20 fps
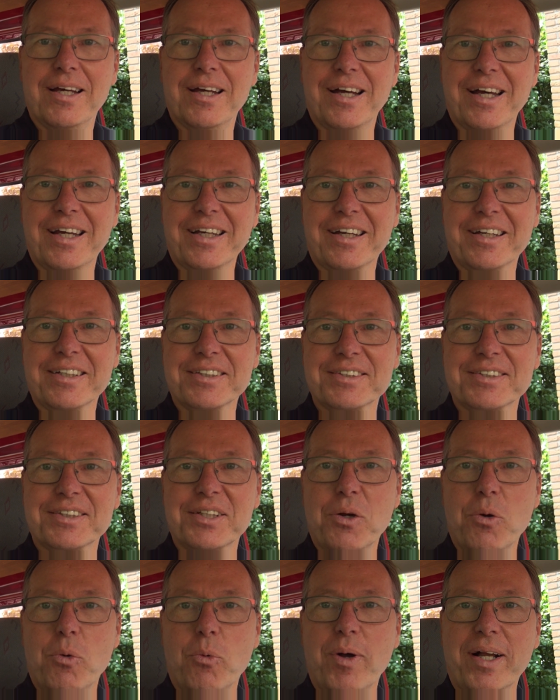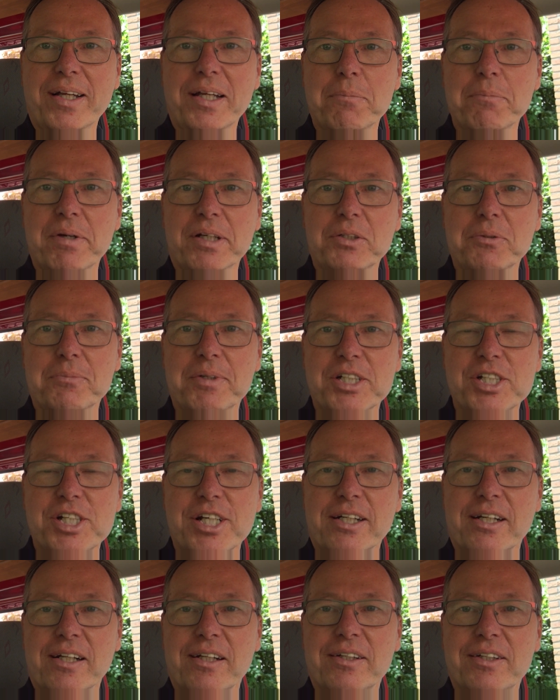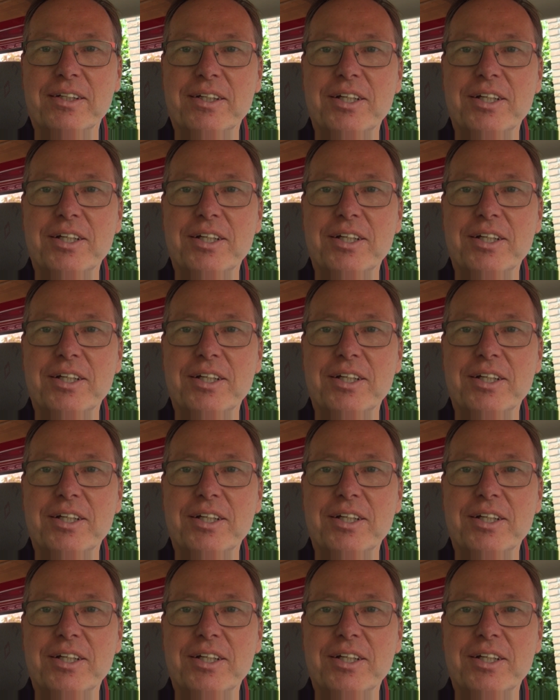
Hi guys, welcome back to my channel.